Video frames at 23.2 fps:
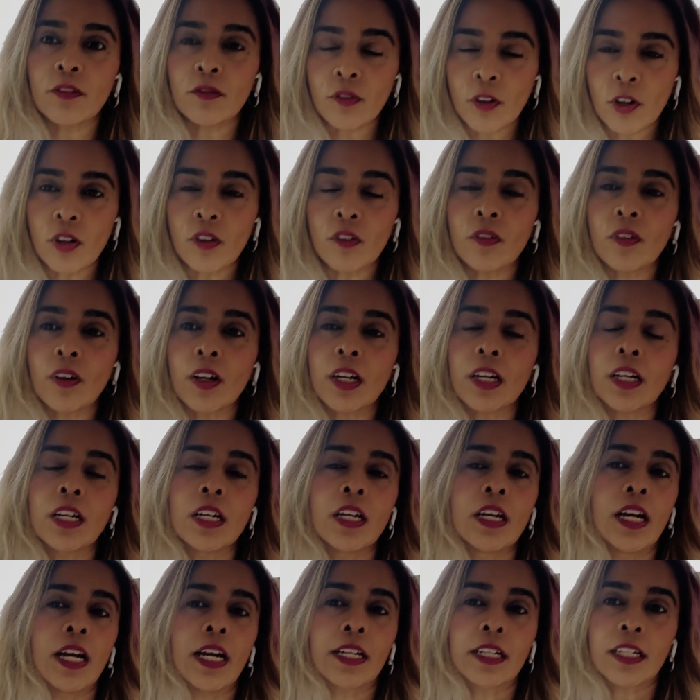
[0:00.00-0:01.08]
vulva
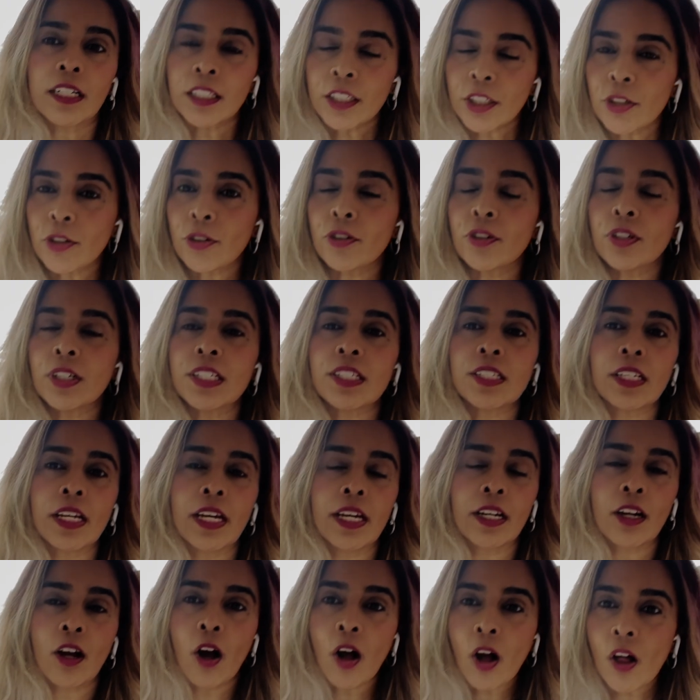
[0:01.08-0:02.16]
and clitoris
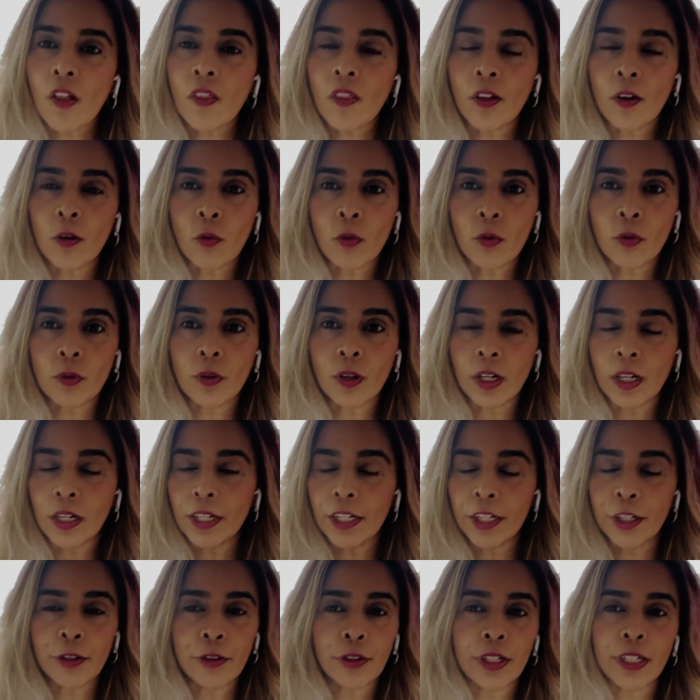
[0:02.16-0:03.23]
and all the
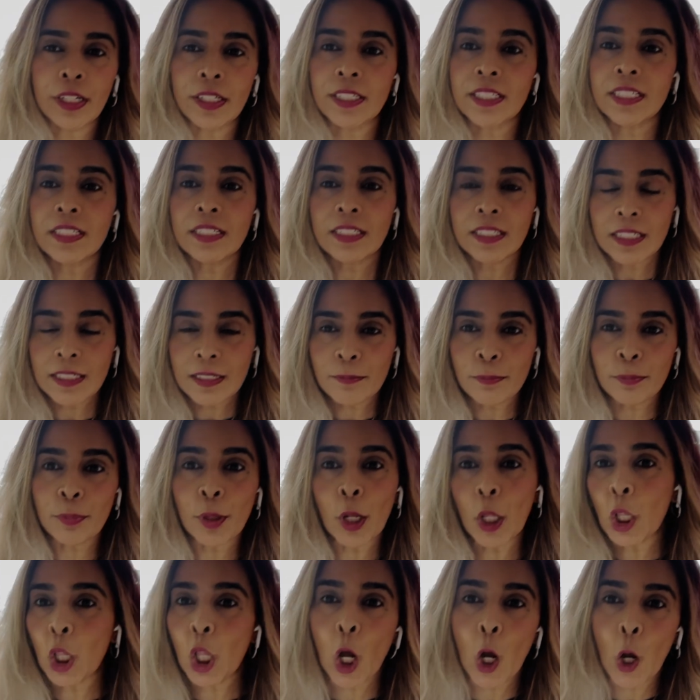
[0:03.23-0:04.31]
area
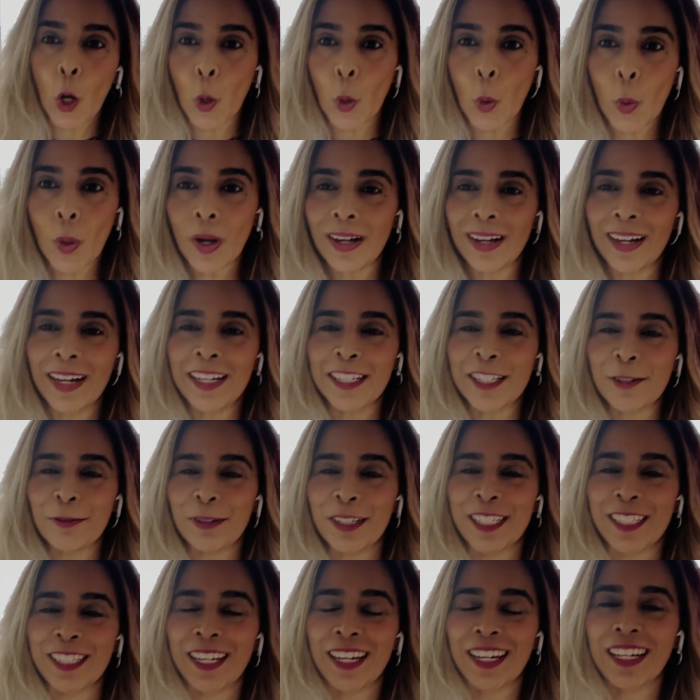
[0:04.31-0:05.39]
below, as we
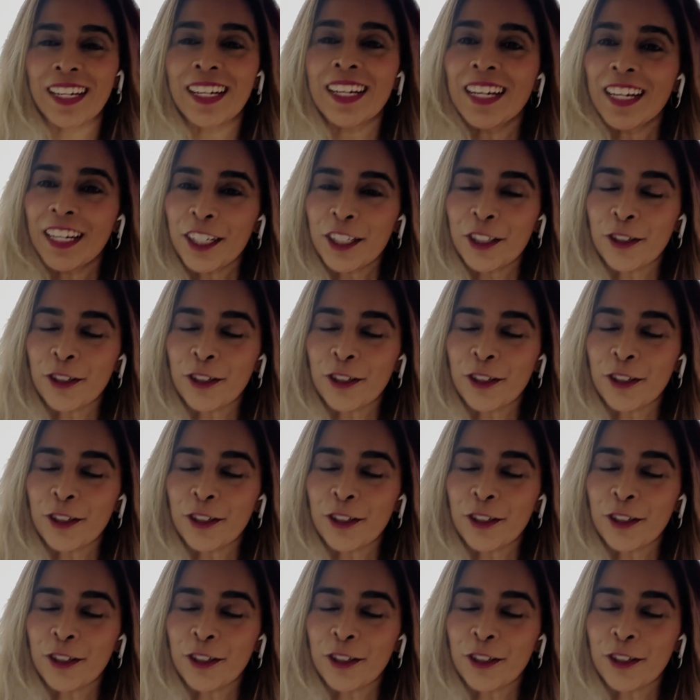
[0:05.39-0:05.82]
say,